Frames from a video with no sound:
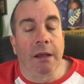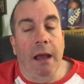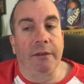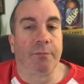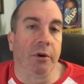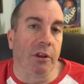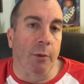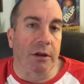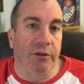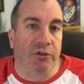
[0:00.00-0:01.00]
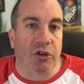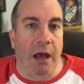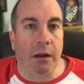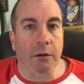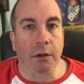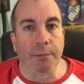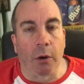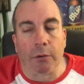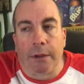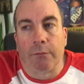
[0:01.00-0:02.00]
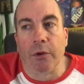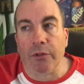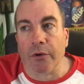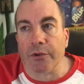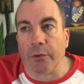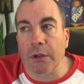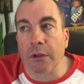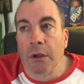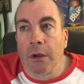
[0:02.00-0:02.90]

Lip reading: and he's putting them on his channel about like what they're doing.